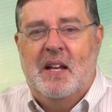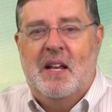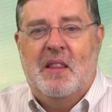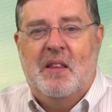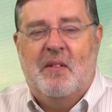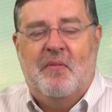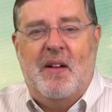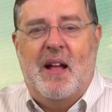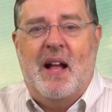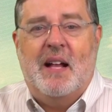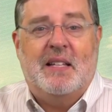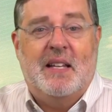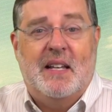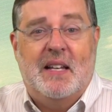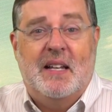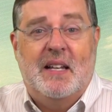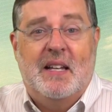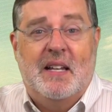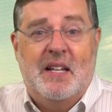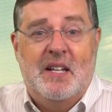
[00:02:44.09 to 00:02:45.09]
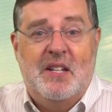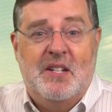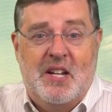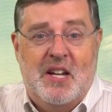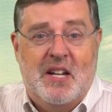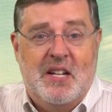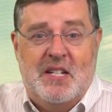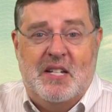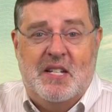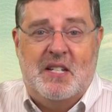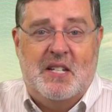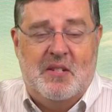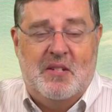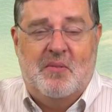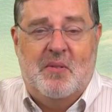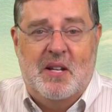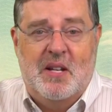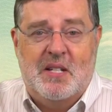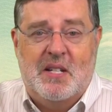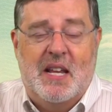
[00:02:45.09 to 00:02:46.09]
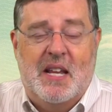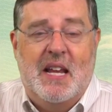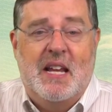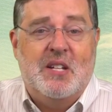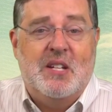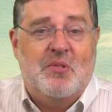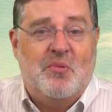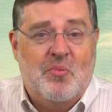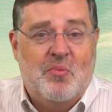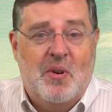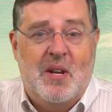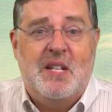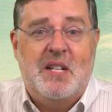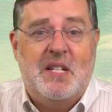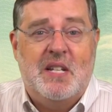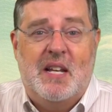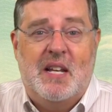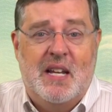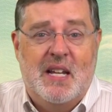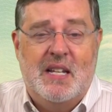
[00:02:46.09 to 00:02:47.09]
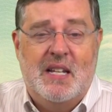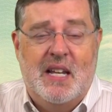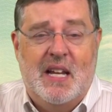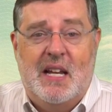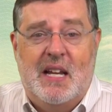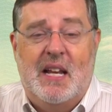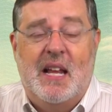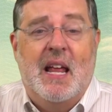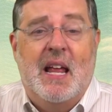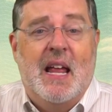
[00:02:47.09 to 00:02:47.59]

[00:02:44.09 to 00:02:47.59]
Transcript: The fact that Jesus is risen. He is risen indeed.